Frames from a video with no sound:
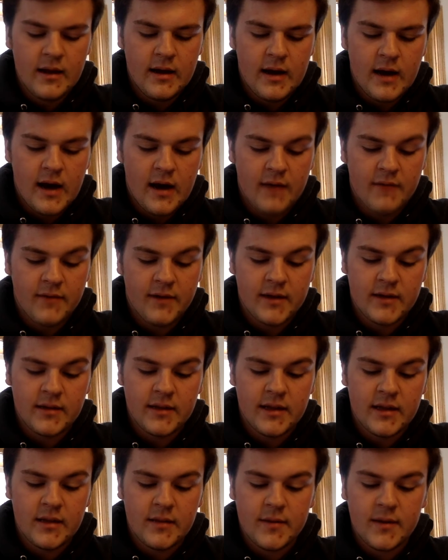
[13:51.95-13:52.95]
uh, very
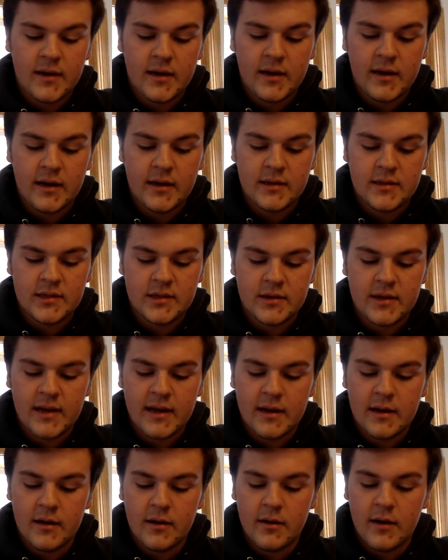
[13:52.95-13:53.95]
late in the period,
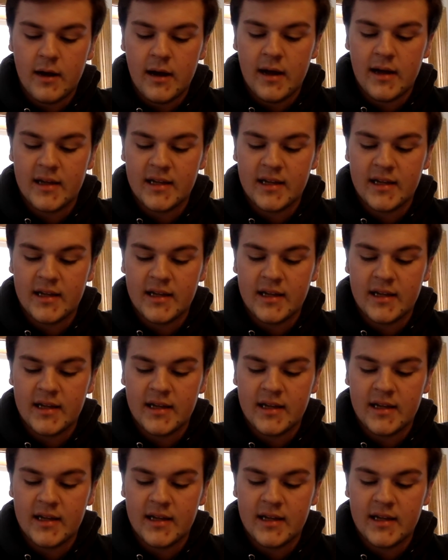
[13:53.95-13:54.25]
Zdeno,